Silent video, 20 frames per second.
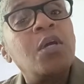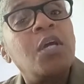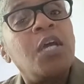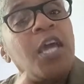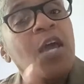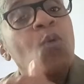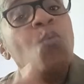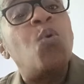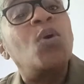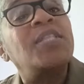
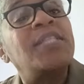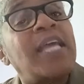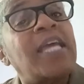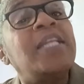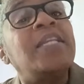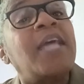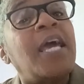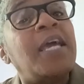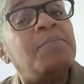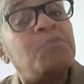in what they
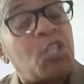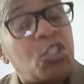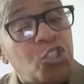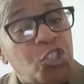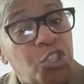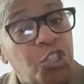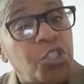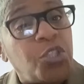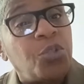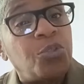named their
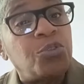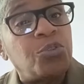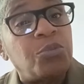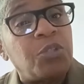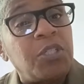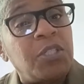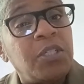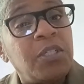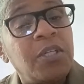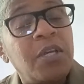
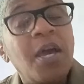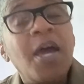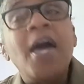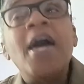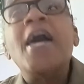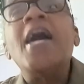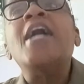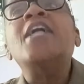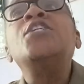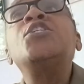children.
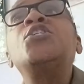And